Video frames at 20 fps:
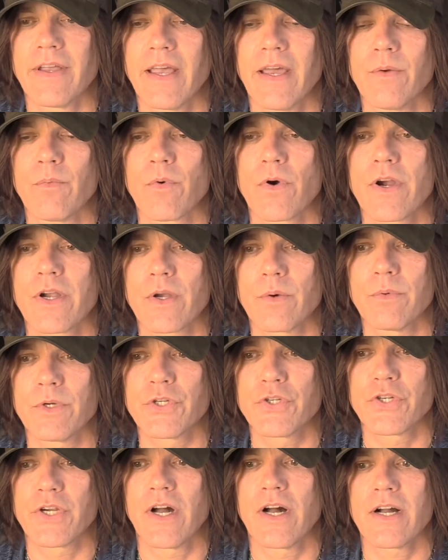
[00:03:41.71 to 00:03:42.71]
And working with
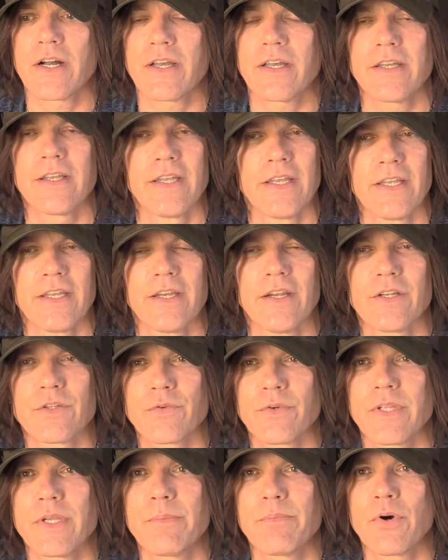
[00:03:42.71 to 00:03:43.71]
Chuck, you know, it's
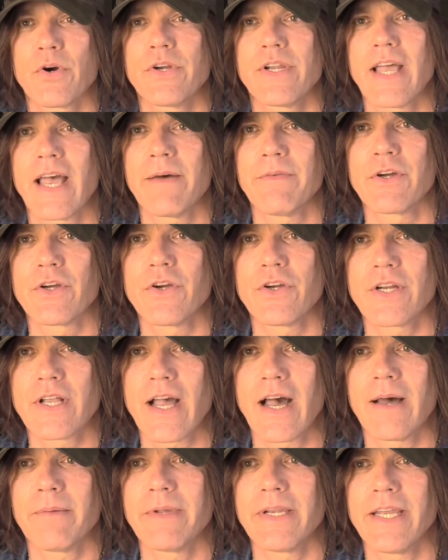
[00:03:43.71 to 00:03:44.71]
really important to have a good
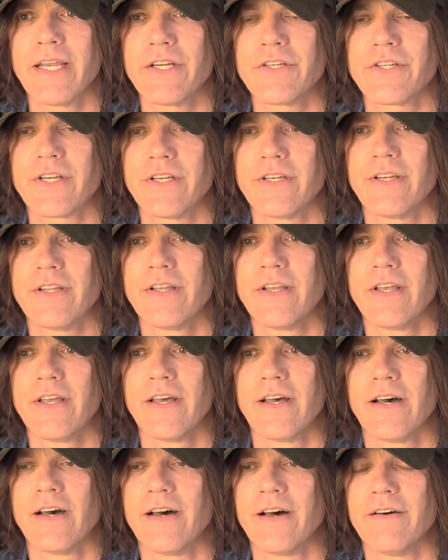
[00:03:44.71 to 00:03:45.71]
combination
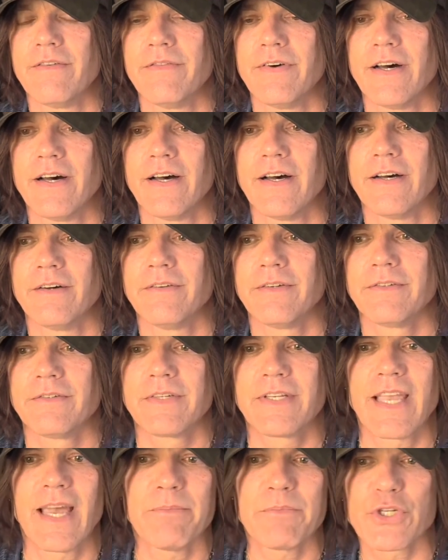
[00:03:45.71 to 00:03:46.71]
of
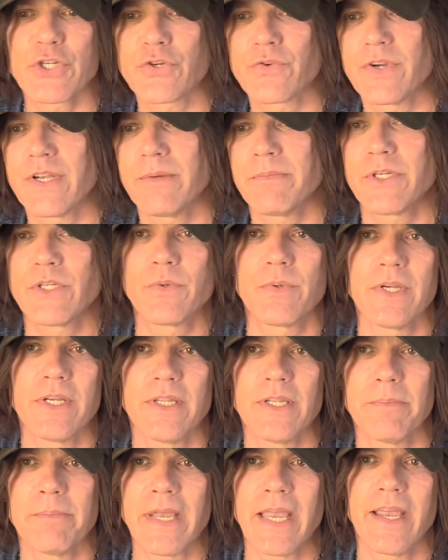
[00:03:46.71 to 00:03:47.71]
chemistry
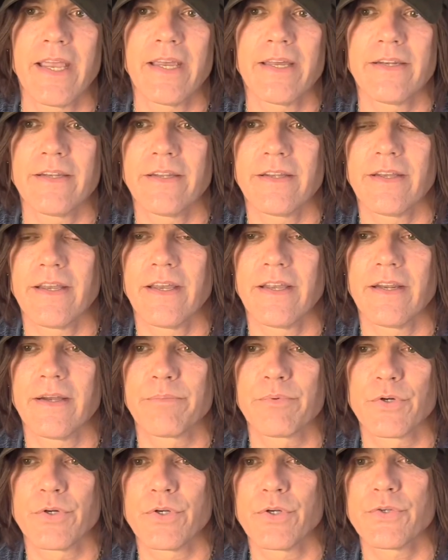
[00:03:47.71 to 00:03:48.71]
between the band and a
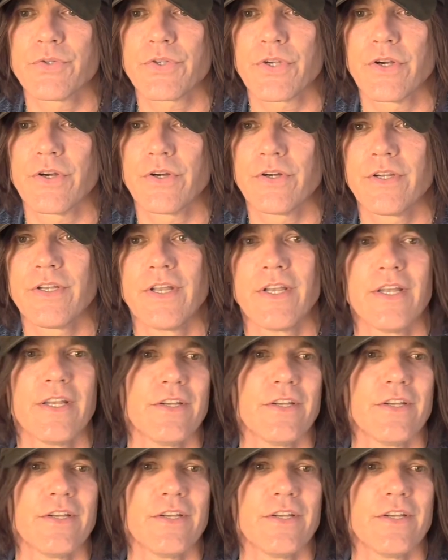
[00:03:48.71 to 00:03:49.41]
producer.